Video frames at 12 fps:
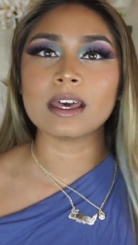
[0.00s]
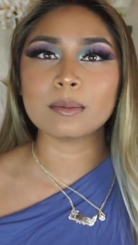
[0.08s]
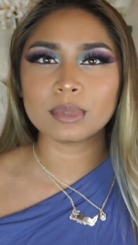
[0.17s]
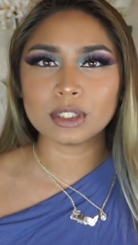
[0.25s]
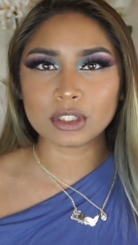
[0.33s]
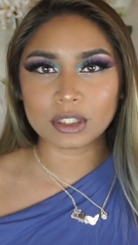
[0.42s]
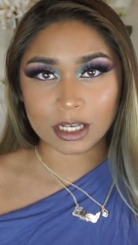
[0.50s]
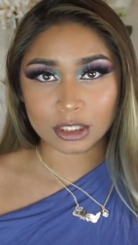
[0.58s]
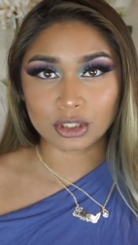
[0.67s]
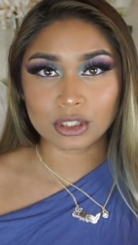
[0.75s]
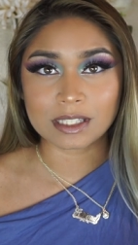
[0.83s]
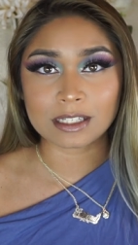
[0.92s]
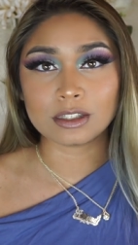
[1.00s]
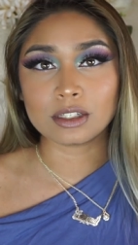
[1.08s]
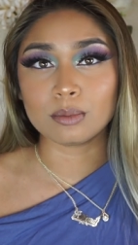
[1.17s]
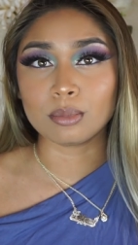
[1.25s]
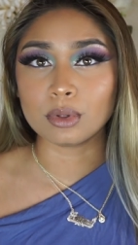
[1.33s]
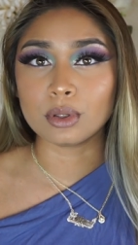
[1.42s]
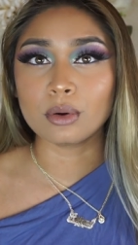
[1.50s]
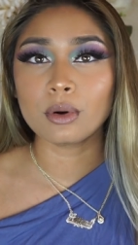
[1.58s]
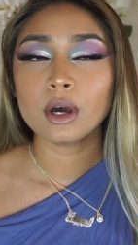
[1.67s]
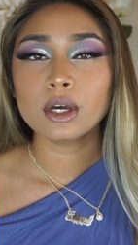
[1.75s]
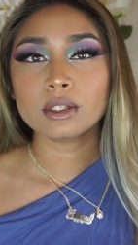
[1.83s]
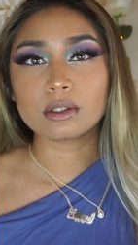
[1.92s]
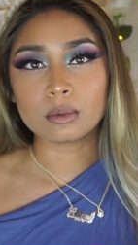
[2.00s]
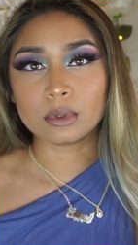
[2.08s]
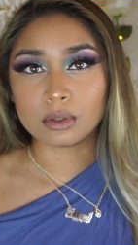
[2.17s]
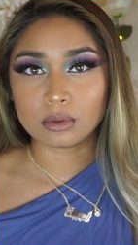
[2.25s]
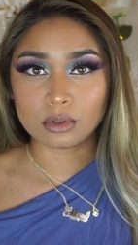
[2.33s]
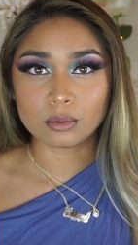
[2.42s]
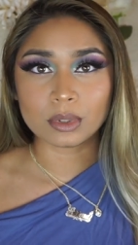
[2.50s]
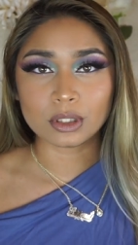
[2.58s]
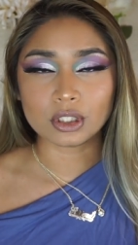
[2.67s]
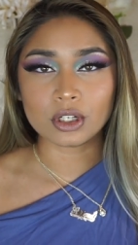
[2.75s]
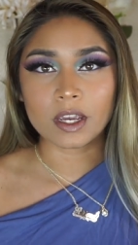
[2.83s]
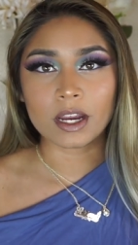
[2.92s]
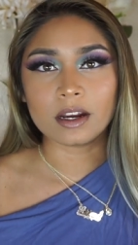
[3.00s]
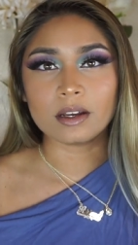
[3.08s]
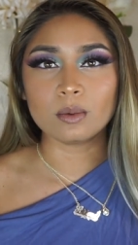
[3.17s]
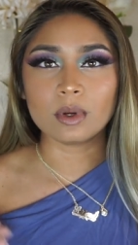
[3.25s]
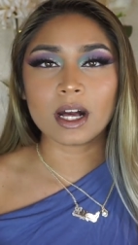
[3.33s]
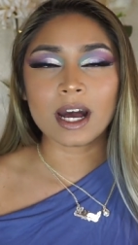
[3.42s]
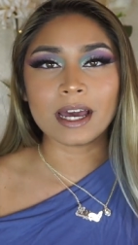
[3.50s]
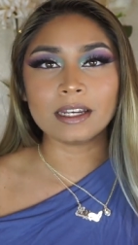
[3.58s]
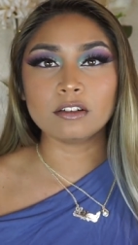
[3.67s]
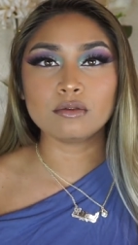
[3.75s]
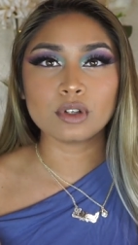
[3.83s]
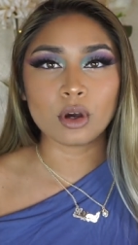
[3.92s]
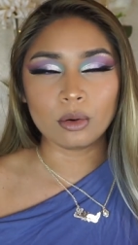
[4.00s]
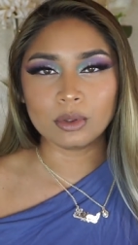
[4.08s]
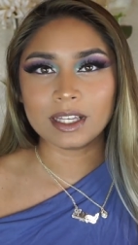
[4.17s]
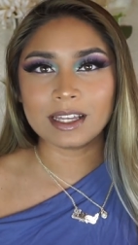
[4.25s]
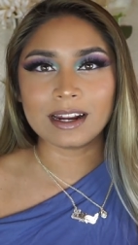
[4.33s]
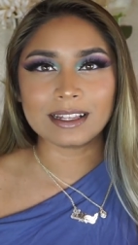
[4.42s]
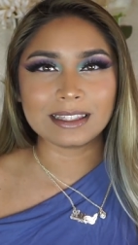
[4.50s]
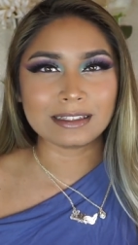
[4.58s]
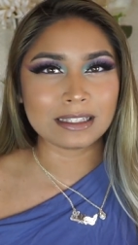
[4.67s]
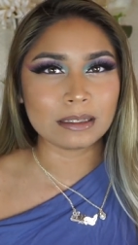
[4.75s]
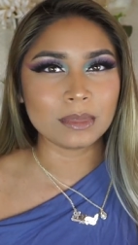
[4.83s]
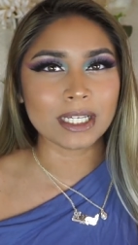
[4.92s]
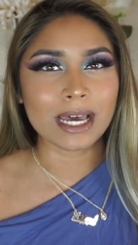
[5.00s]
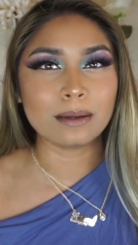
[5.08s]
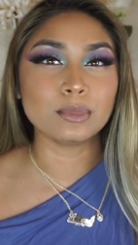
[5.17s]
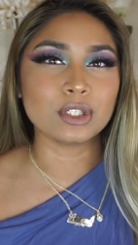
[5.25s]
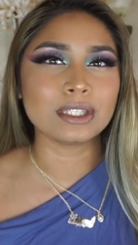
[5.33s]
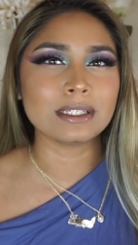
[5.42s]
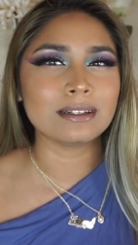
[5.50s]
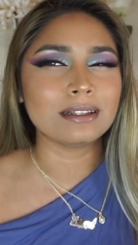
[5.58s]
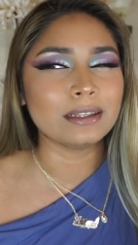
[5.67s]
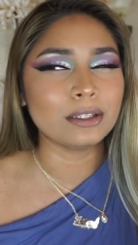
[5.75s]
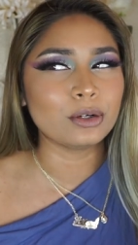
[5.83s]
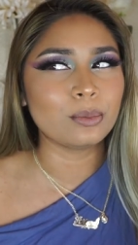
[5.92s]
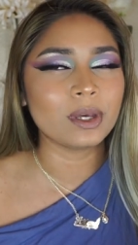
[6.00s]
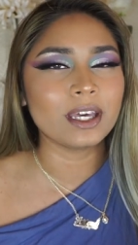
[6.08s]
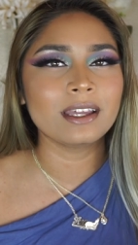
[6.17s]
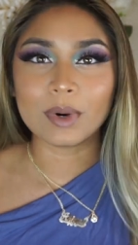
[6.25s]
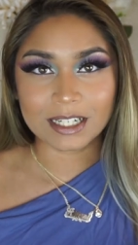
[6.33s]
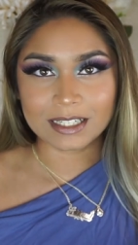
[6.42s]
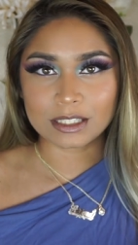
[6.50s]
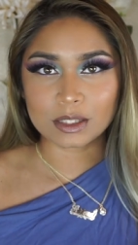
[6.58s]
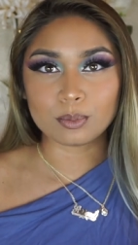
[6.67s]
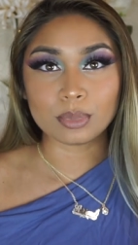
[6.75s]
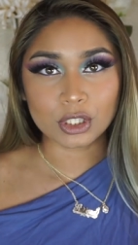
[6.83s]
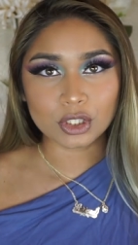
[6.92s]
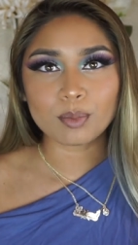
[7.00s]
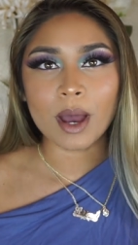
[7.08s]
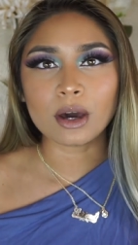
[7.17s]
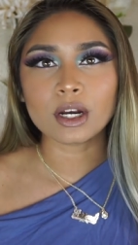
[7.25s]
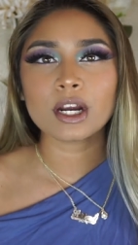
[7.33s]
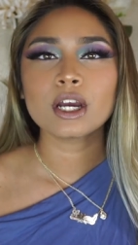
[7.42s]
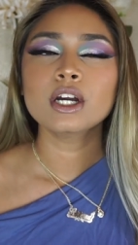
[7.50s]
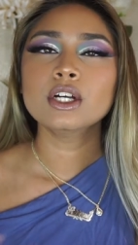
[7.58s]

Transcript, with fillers: That bleach is actually tinted blue, so when you do bleach your hair, it will kind of tone it at the same time, just a little bit, but it is bleach powder.